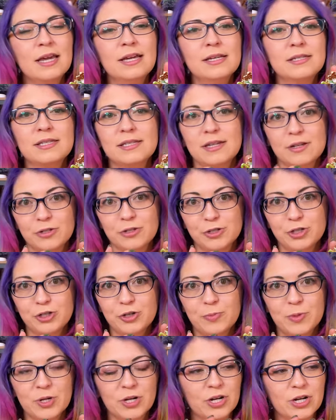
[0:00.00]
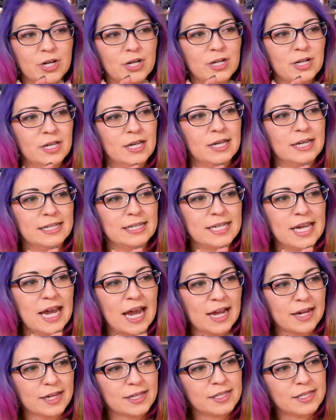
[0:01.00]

Sailor Jupiter Attack